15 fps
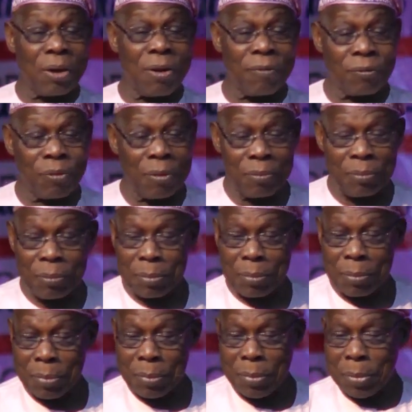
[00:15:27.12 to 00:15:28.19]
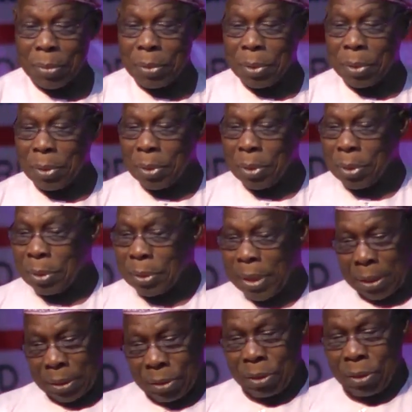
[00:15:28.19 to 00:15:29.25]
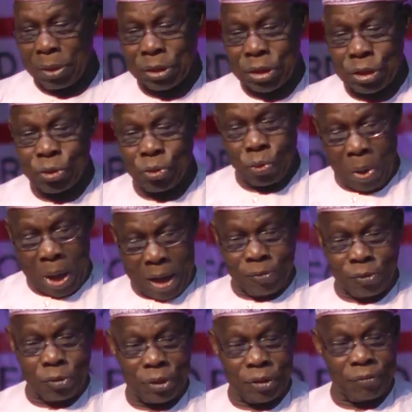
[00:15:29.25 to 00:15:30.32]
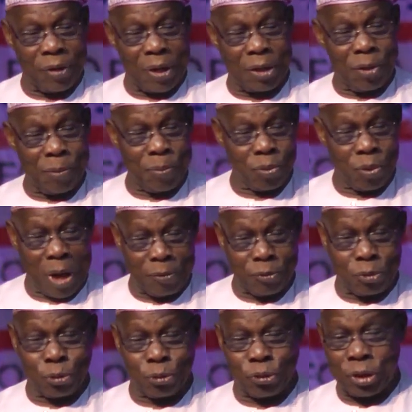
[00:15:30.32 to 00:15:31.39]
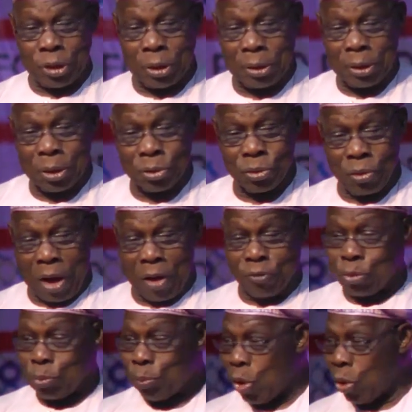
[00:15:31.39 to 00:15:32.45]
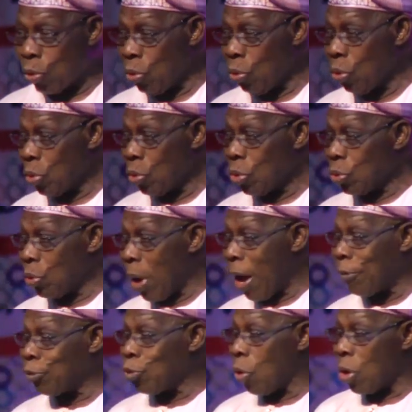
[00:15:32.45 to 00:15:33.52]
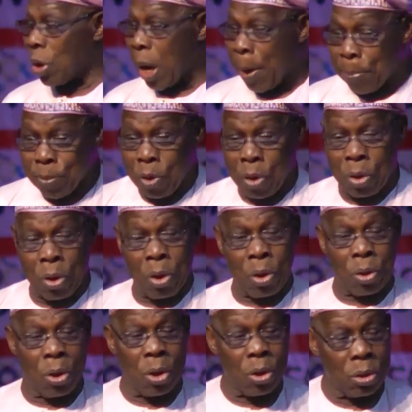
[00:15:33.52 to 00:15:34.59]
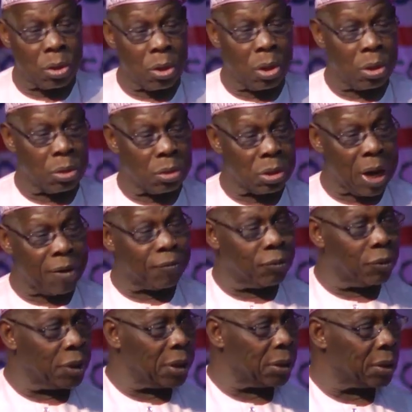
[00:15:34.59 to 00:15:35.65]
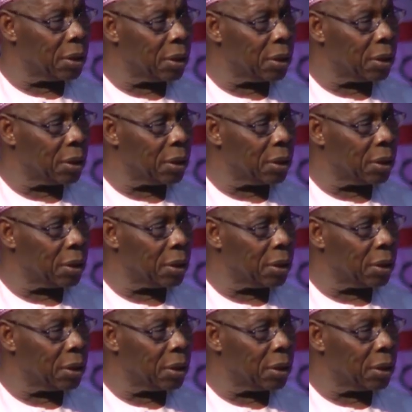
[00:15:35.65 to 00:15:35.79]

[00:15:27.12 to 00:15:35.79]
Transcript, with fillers: come from? Technology you have to develop, you have to steal, you have to borrow, you have to unwrap or, or, or unravel it.